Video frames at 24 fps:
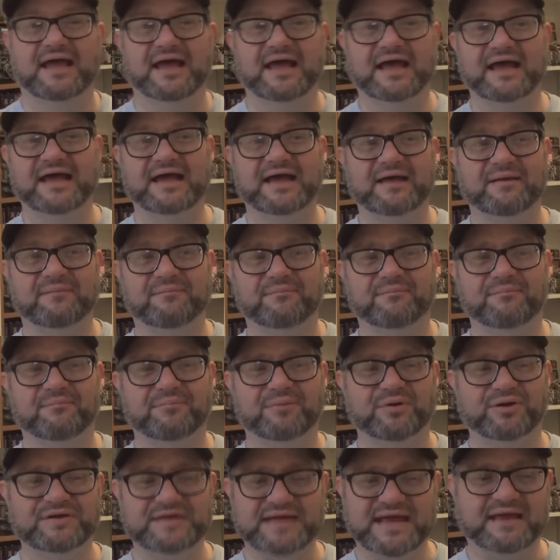
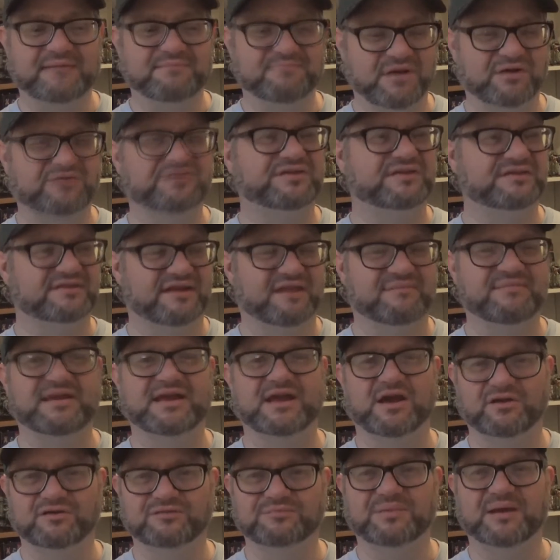But yeah, most of the time he
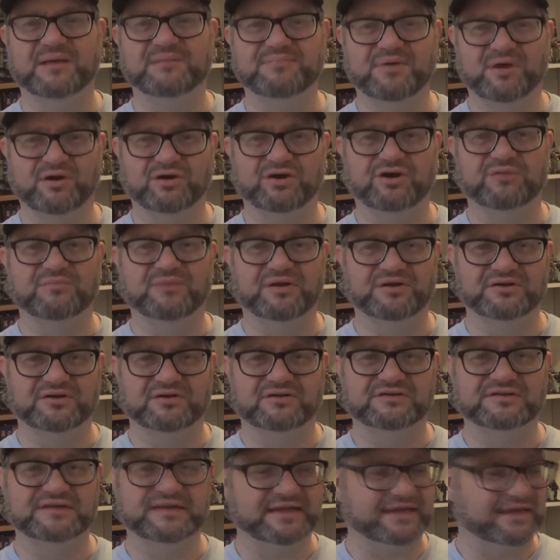goes by Bongo
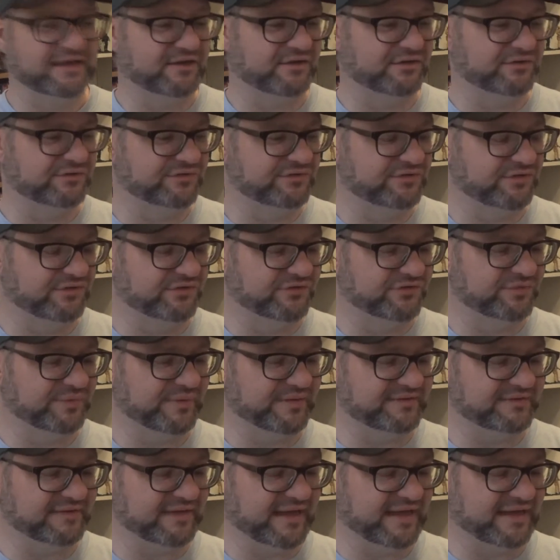McNulty on
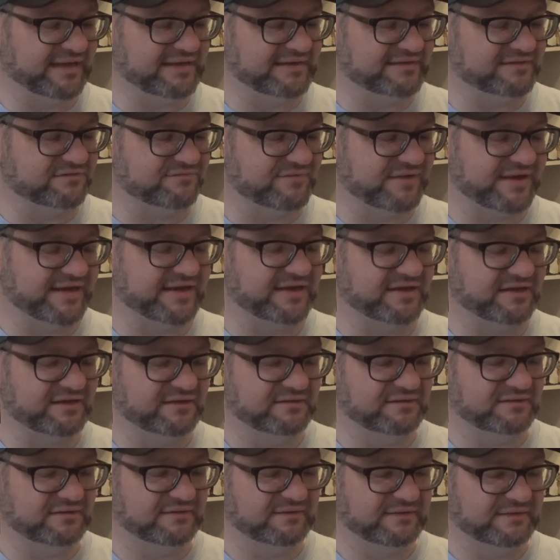Twitter. And he's a
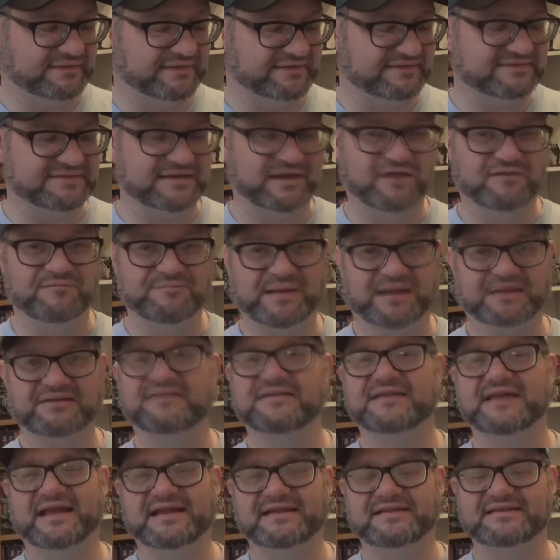regular listener of Back to
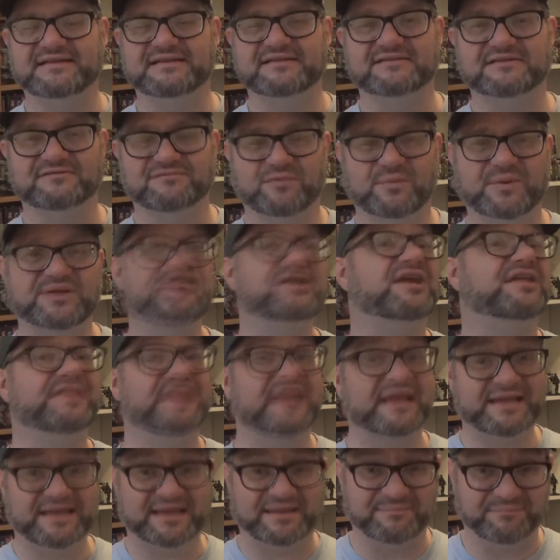the 80s, for which I
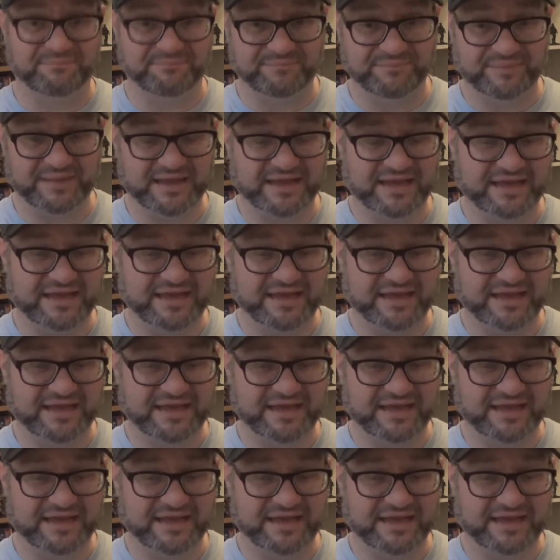thank him.